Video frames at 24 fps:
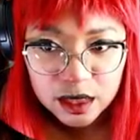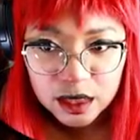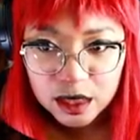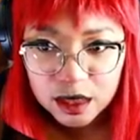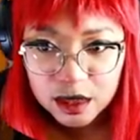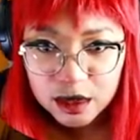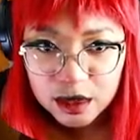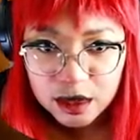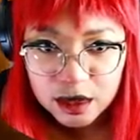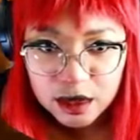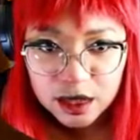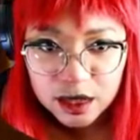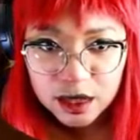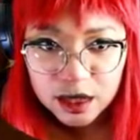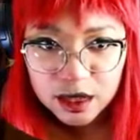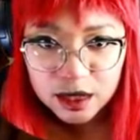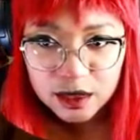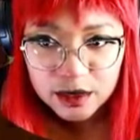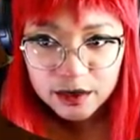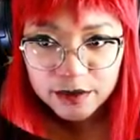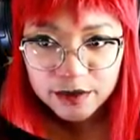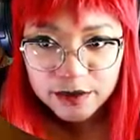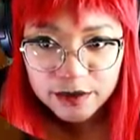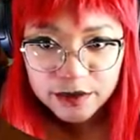
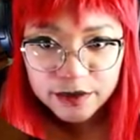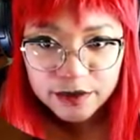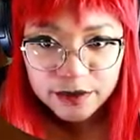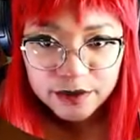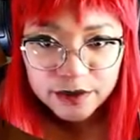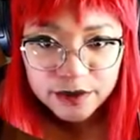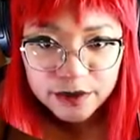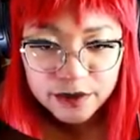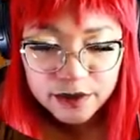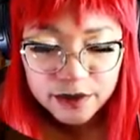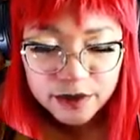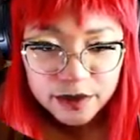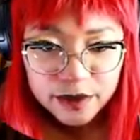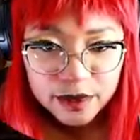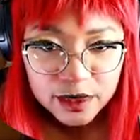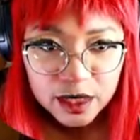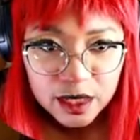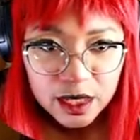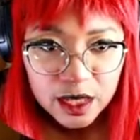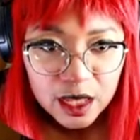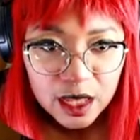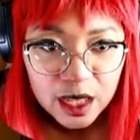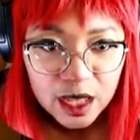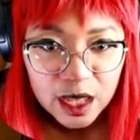Alright.
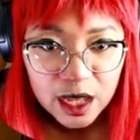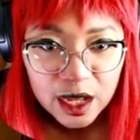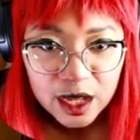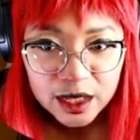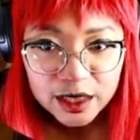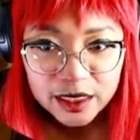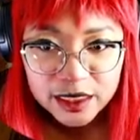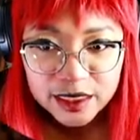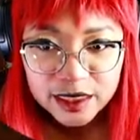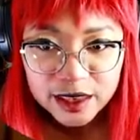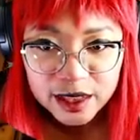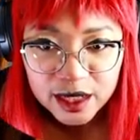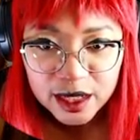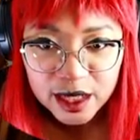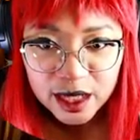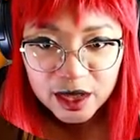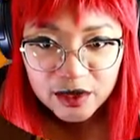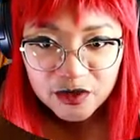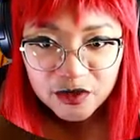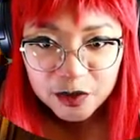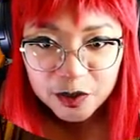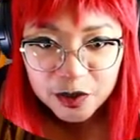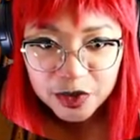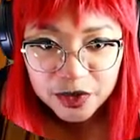I think
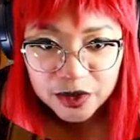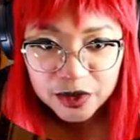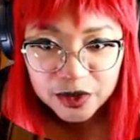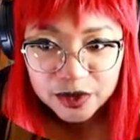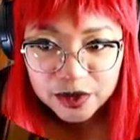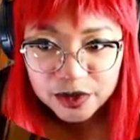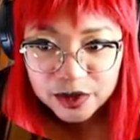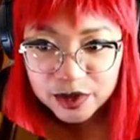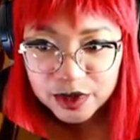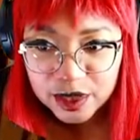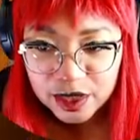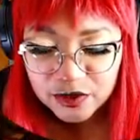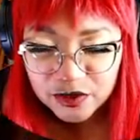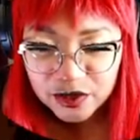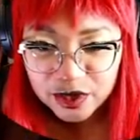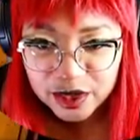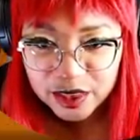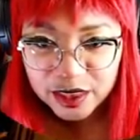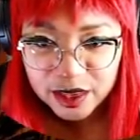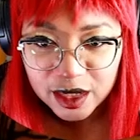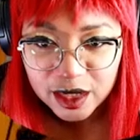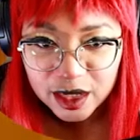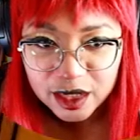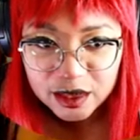I've pulled
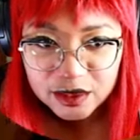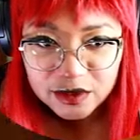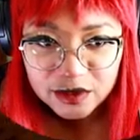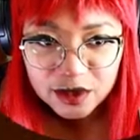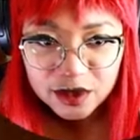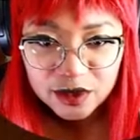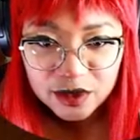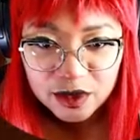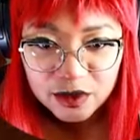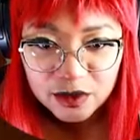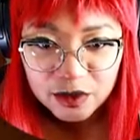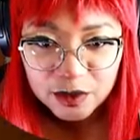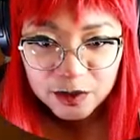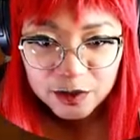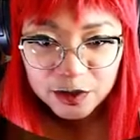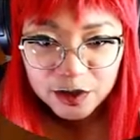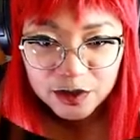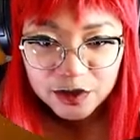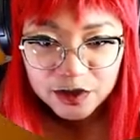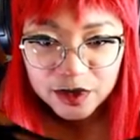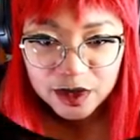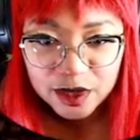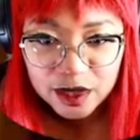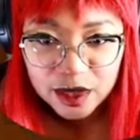everything. I just don't know where I'm
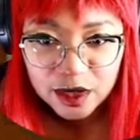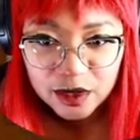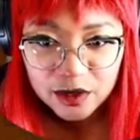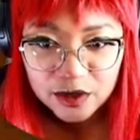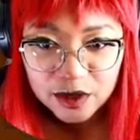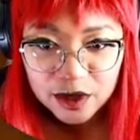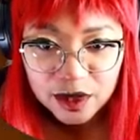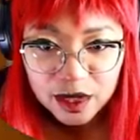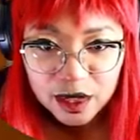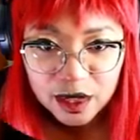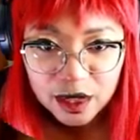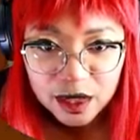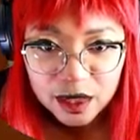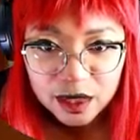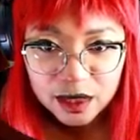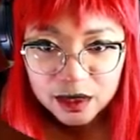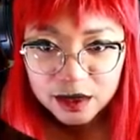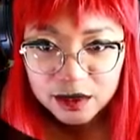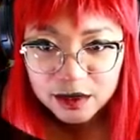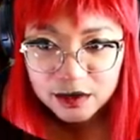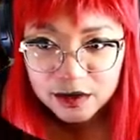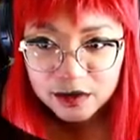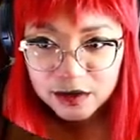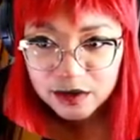supposed to go
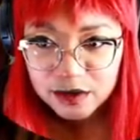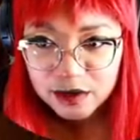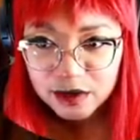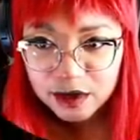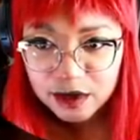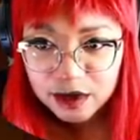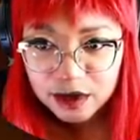next.